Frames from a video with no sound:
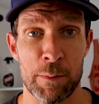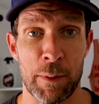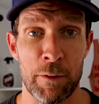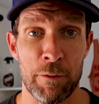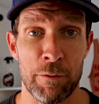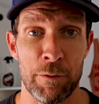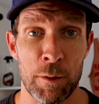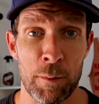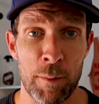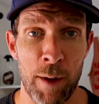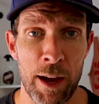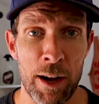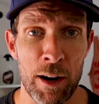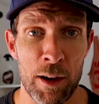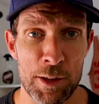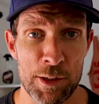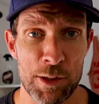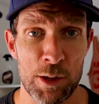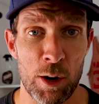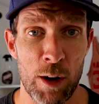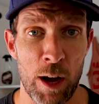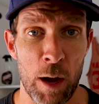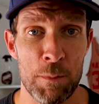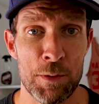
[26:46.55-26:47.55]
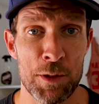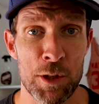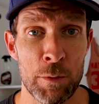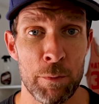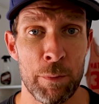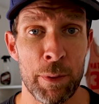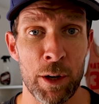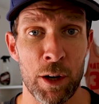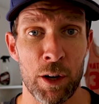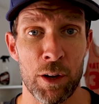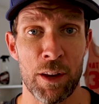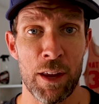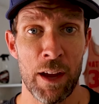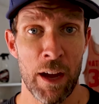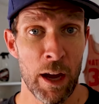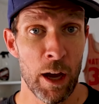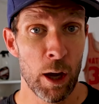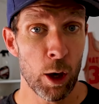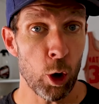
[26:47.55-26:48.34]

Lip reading: but FERMAT also helps you build